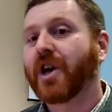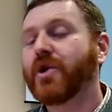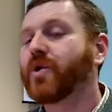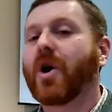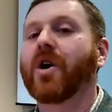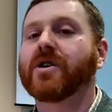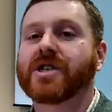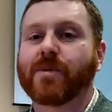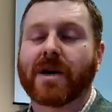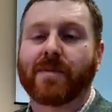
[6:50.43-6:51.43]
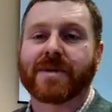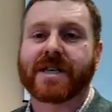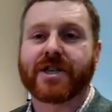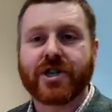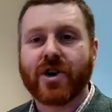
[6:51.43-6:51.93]
you called someone up and
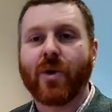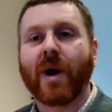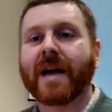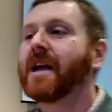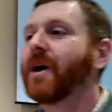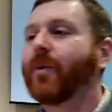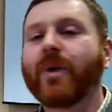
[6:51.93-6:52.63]
said, you know what?